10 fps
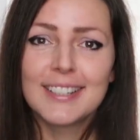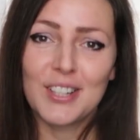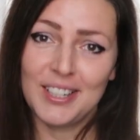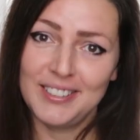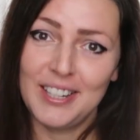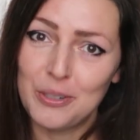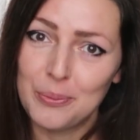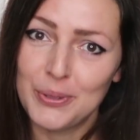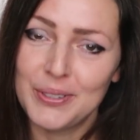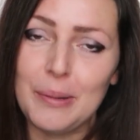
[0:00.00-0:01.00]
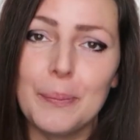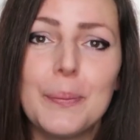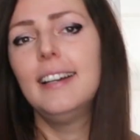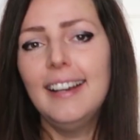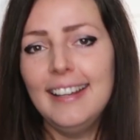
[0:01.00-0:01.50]
so I had terrible sleep.
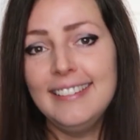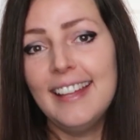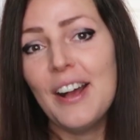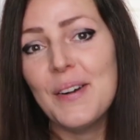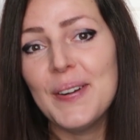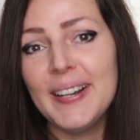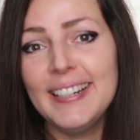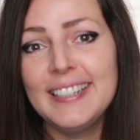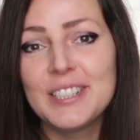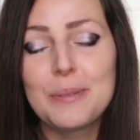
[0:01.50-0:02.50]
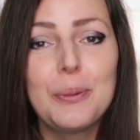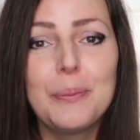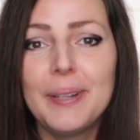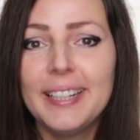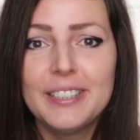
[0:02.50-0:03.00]
And now I just
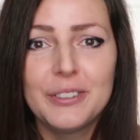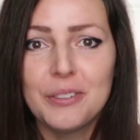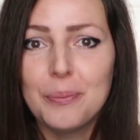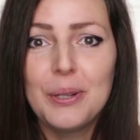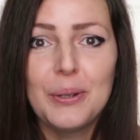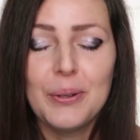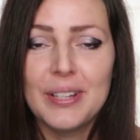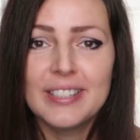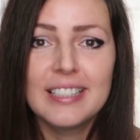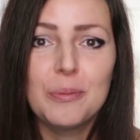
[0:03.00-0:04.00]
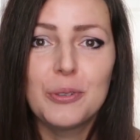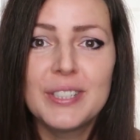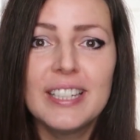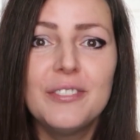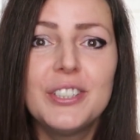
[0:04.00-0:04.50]
put my head on a pillow and sleep for
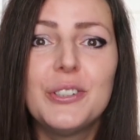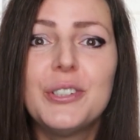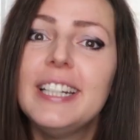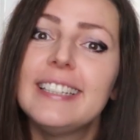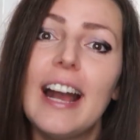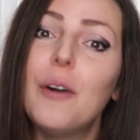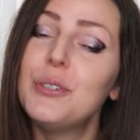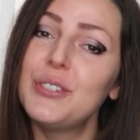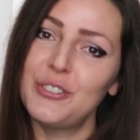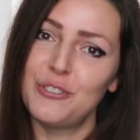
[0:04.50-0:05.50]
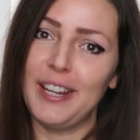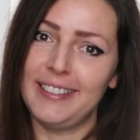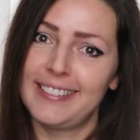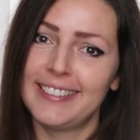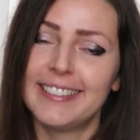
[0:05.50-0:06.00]
7 or 8 hours
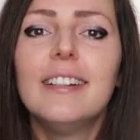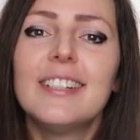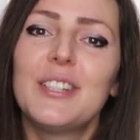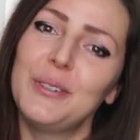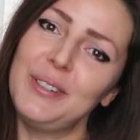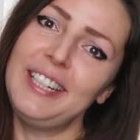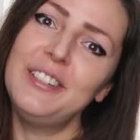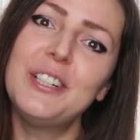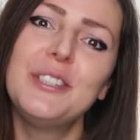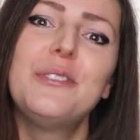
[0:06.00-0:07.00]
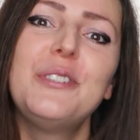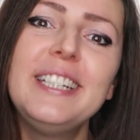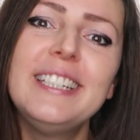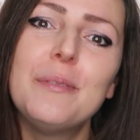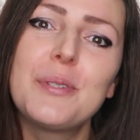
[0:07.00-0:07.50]
straight. So here are the
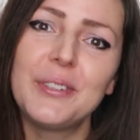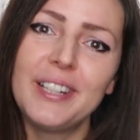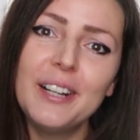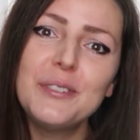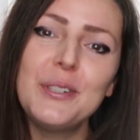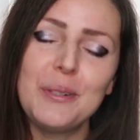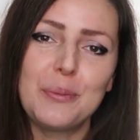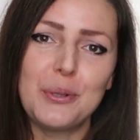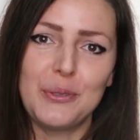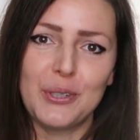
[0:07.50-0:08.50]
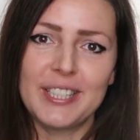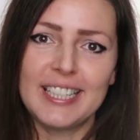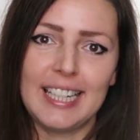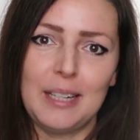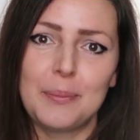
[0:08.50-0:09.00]
3 tips on how to improve your
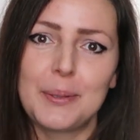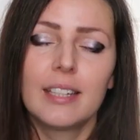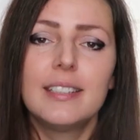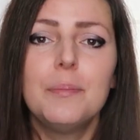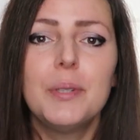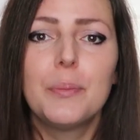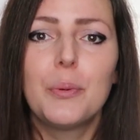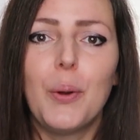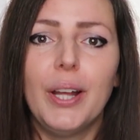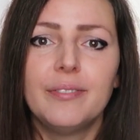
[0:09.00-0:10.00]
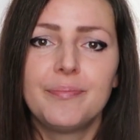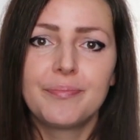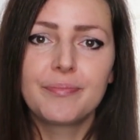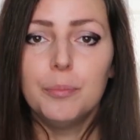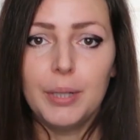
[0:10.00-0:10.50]
sleep. Tip number 1.
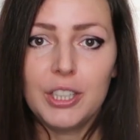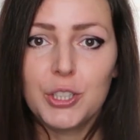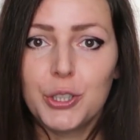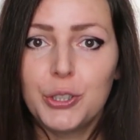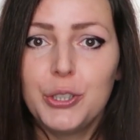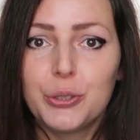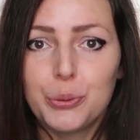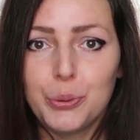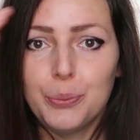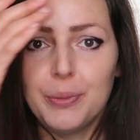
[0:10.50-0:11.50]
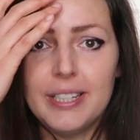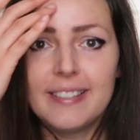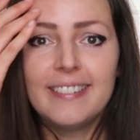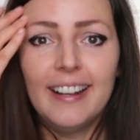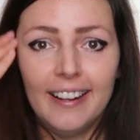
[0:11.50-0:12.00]
Make sure your room is
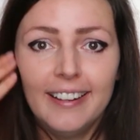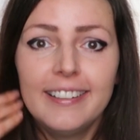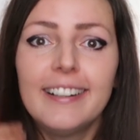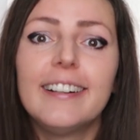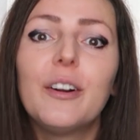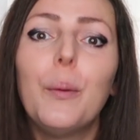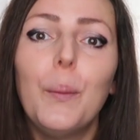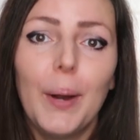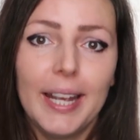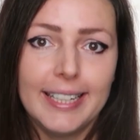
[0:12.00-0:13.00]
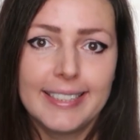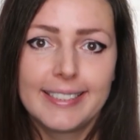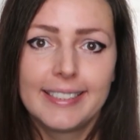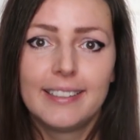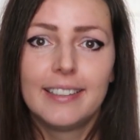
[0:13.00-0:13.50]
dark and
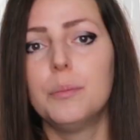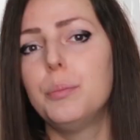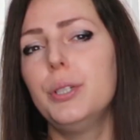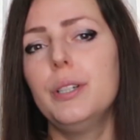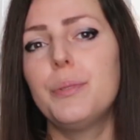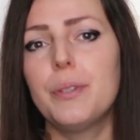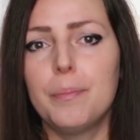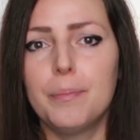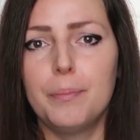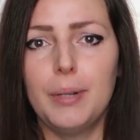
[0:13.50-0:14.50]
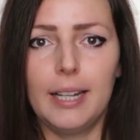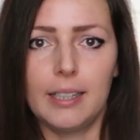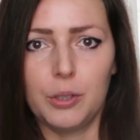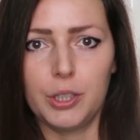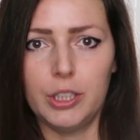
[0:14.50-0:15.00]
quiet. Put up some
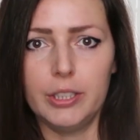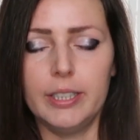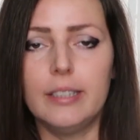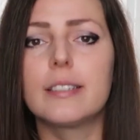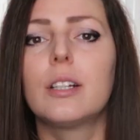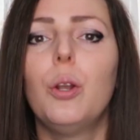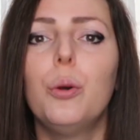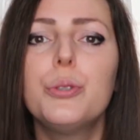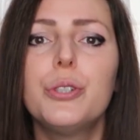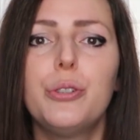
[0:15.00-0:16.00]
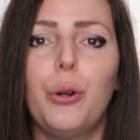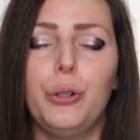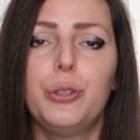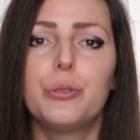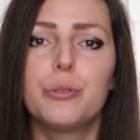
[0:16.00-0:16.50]
blackout curtains. Close the door
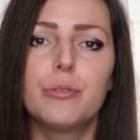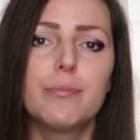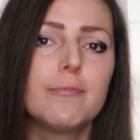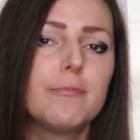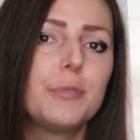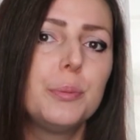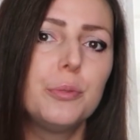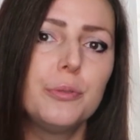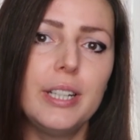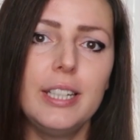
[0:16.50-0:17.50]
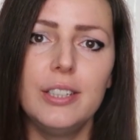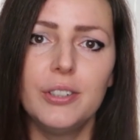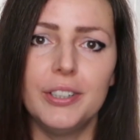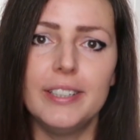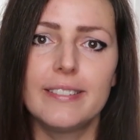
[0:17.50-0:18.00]
to remove any
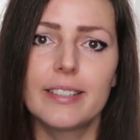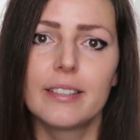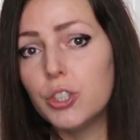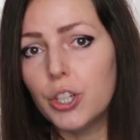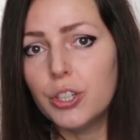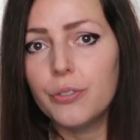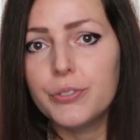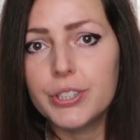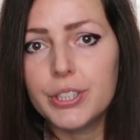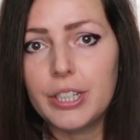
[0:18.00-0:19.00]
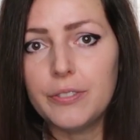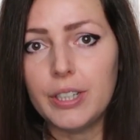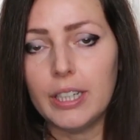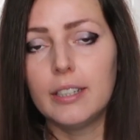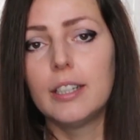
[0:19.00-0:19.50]
noise. Turn off the
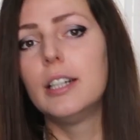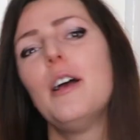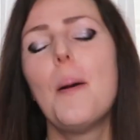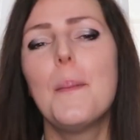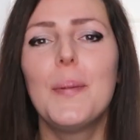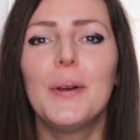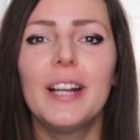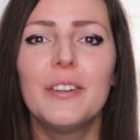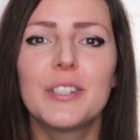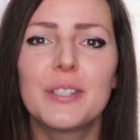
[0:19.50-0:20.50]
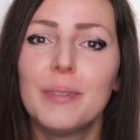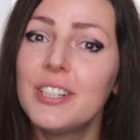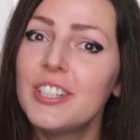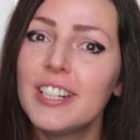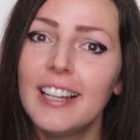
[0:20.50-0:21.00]
TV. Block out as
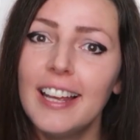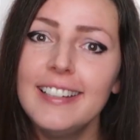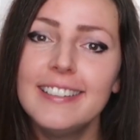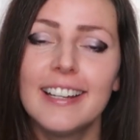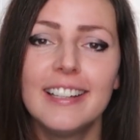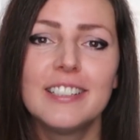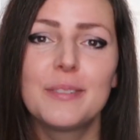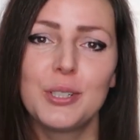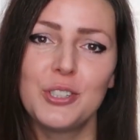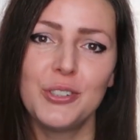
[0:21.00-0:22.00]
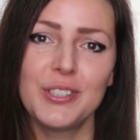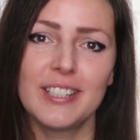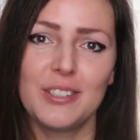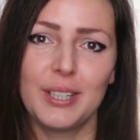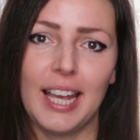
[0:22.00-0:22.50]
much light and as much noise
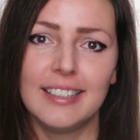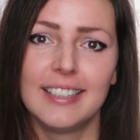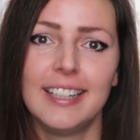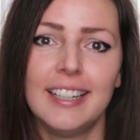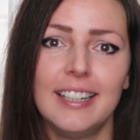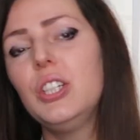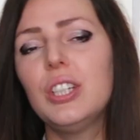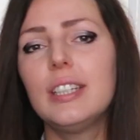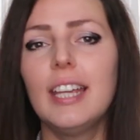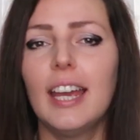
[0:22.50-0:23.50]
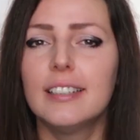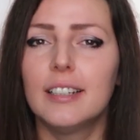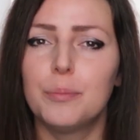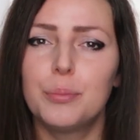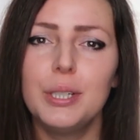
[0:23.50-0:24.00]
as you can. You can
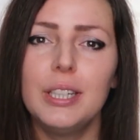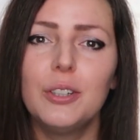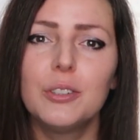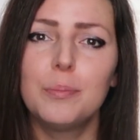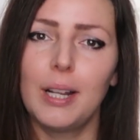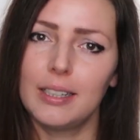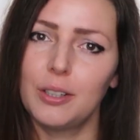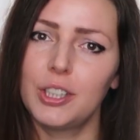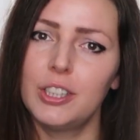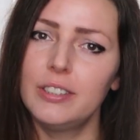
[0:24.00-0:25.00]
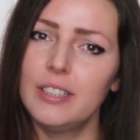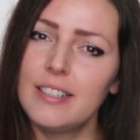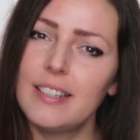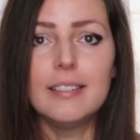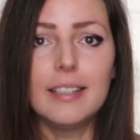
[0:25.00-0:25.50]
get a pretty good blackout
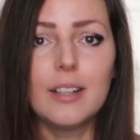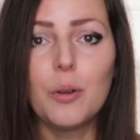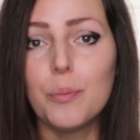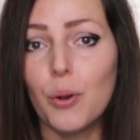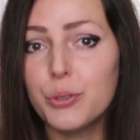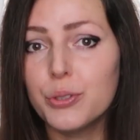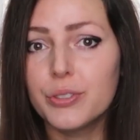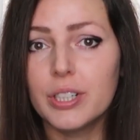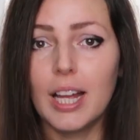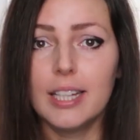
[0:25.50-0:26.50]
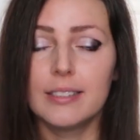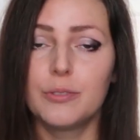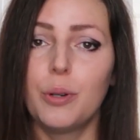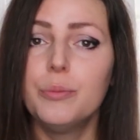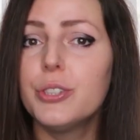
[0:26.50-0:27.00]
curtains that take out most of the lights
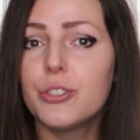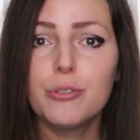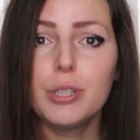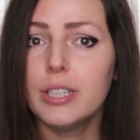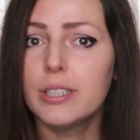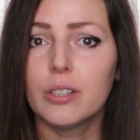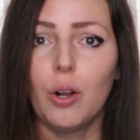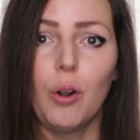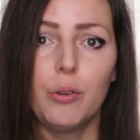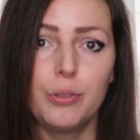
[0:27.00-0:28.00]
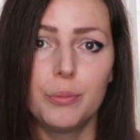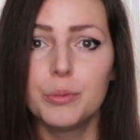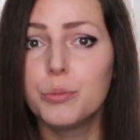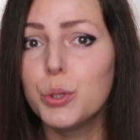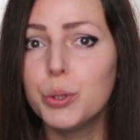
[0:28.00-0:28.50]
from the street or from
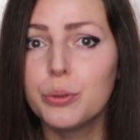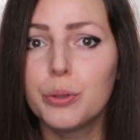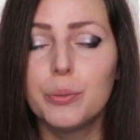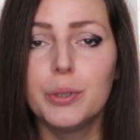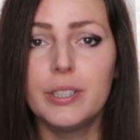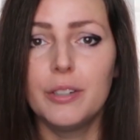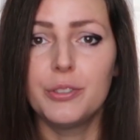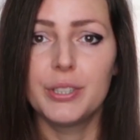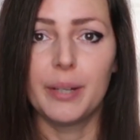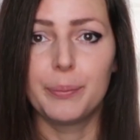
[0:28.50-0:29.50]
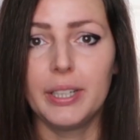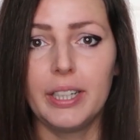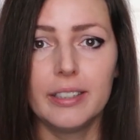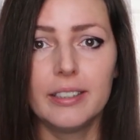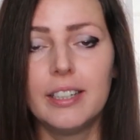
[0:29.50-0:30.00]
the moon or whatever is
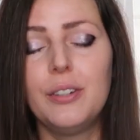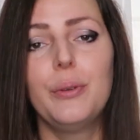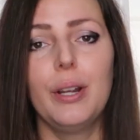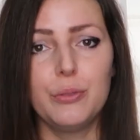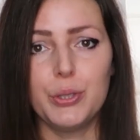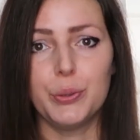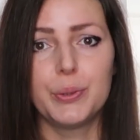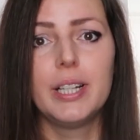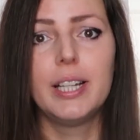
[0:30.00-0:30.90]
happening around you.